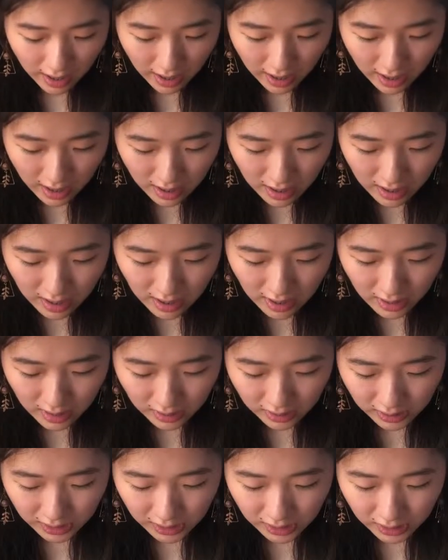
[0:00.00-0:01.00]

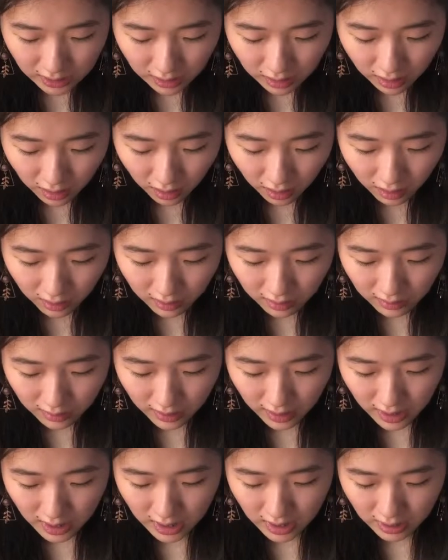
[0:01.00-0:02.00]
And on
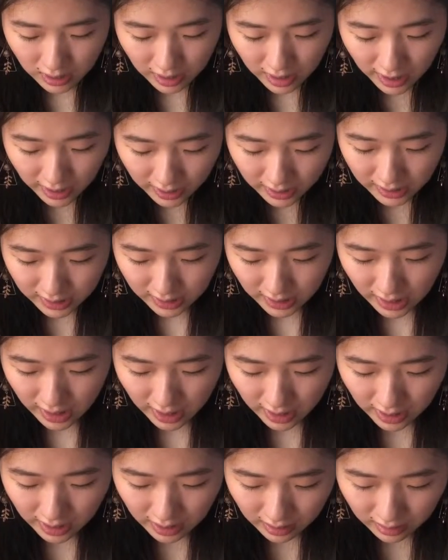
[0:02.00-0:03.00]
the next
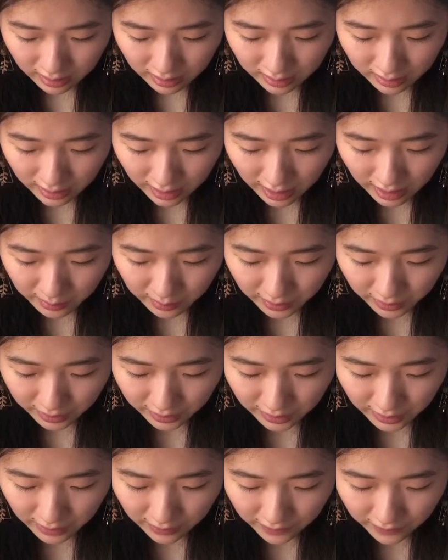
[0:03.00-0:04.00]
day, I
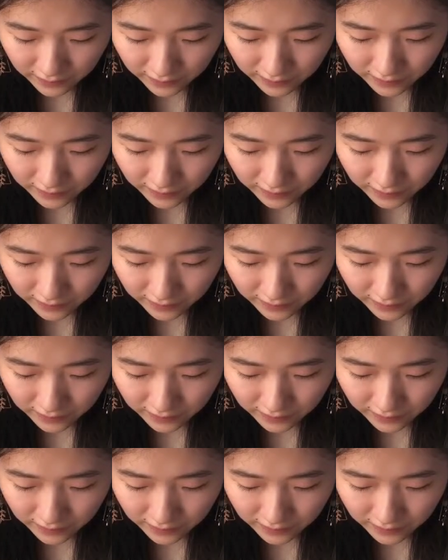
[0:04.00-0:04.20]
believe,